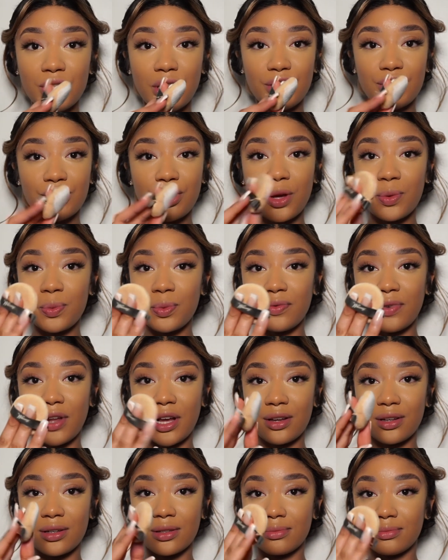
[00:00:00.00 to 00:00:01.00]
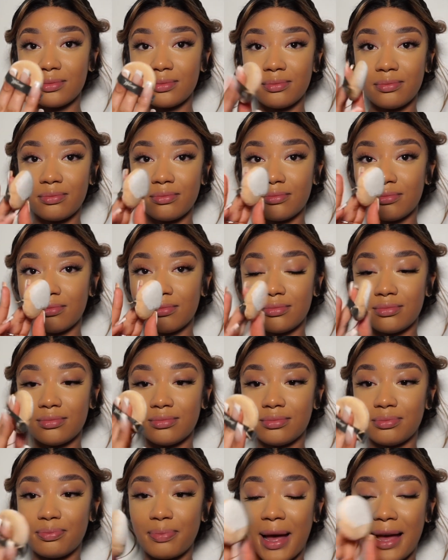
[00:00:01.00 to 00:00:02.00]
I just go in with like a
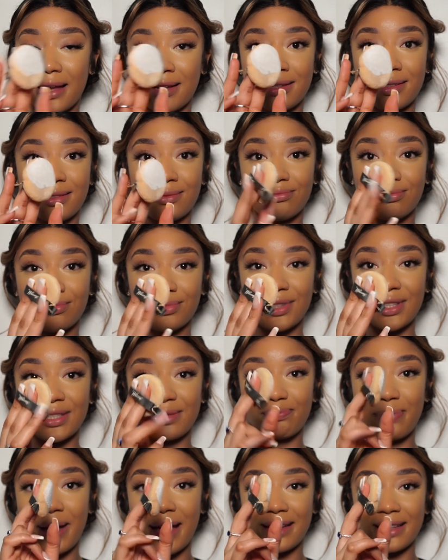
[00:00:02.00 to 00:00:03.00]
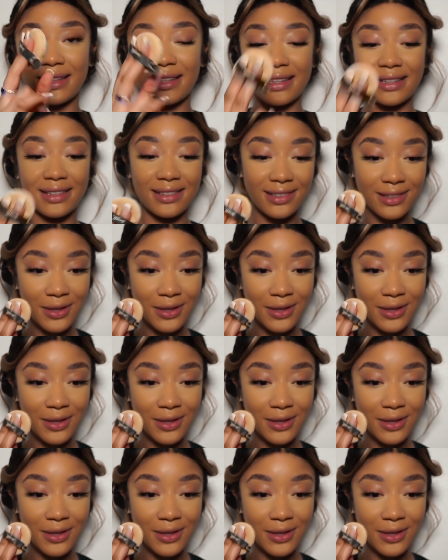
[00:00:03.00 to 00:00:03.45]
patty, this patty thing.